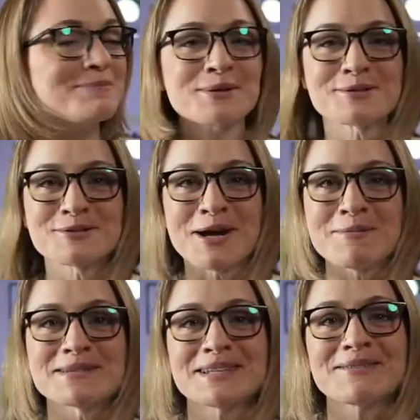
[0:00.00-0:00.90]
Producer Dom
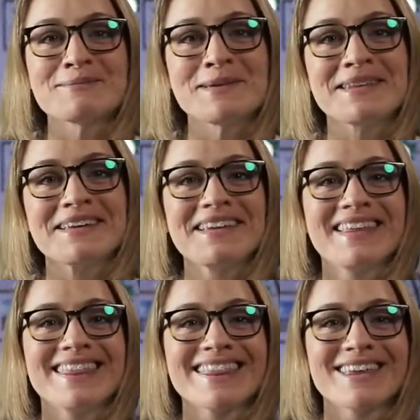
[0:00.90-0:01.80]
has given me the
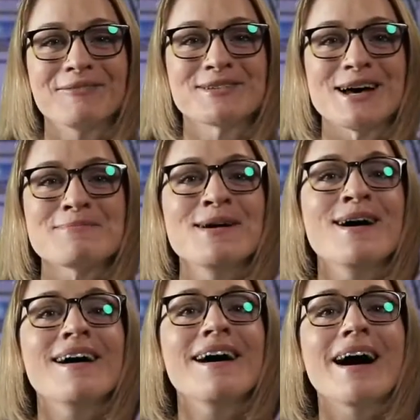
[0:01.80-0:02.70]
thumbs up.
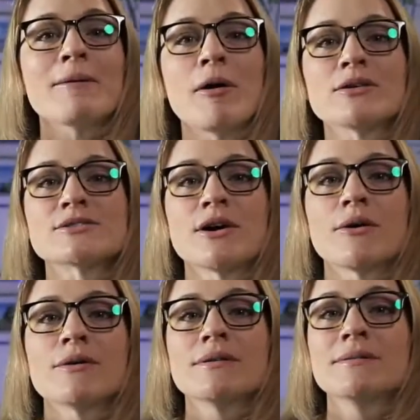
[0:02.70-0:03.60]

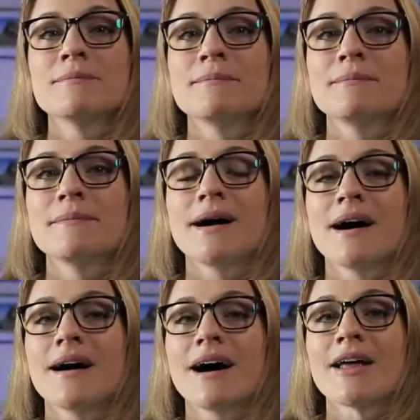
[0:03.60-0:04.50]
Also,
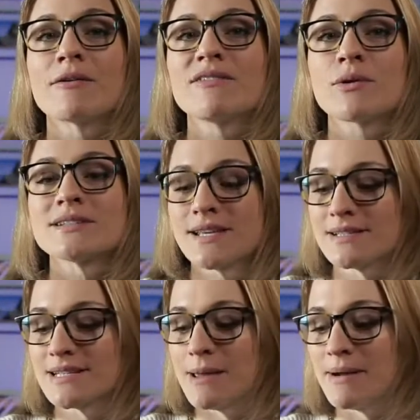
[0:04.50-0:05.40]
I don't even want to say his
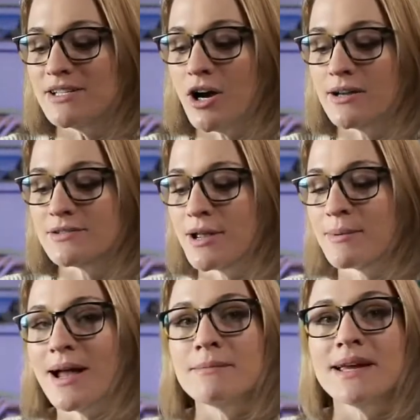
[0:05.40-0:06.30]
name. My dog is right
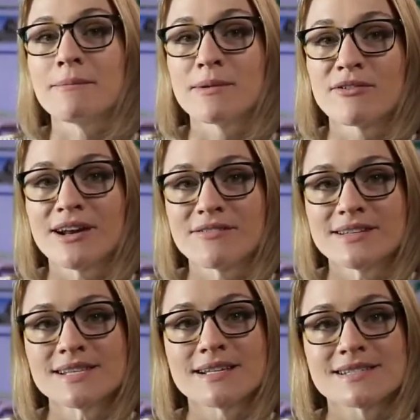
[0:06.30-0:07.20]
behind me. I'm afraid if I
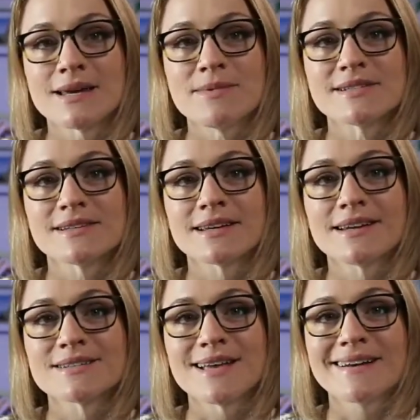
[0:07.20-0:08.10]
say his name, he's going to get
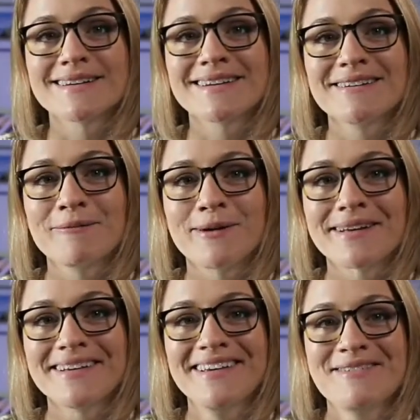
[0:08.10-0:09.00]
excited and want
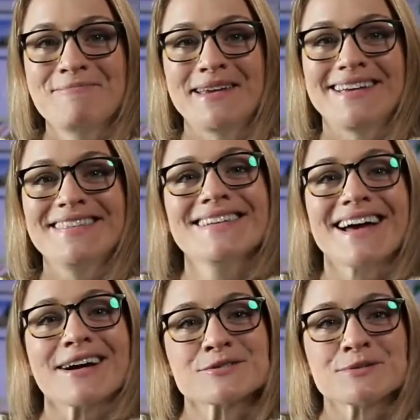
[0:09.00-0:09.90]
to be in the
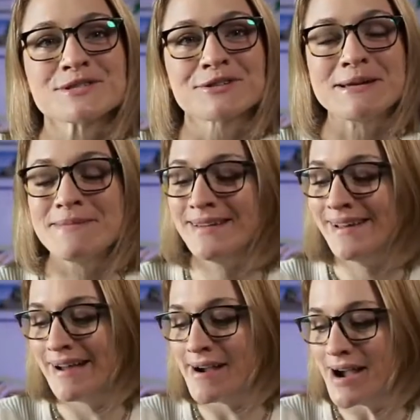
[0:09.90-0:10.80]
actual stream.
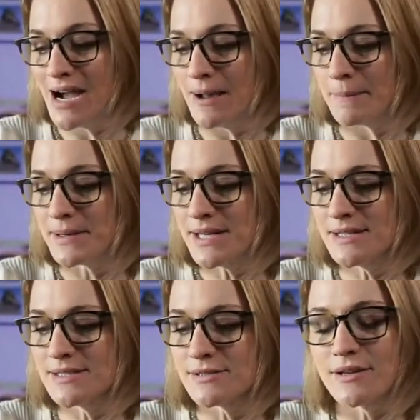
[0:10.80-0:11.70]
But
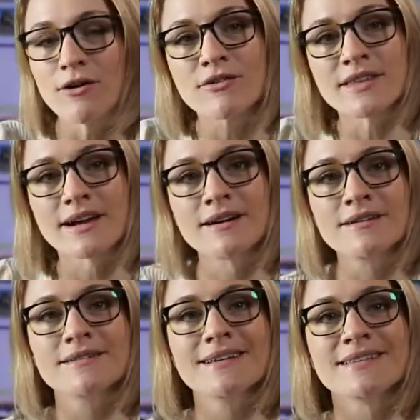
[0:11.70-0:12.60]
he's over there
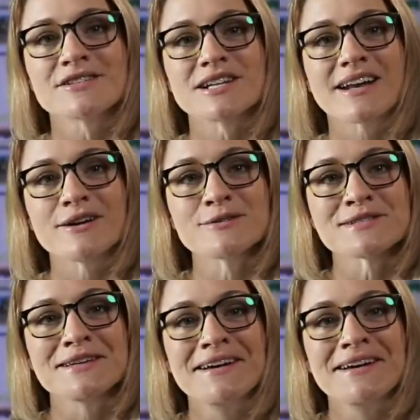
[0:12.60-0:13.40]
in the shadows.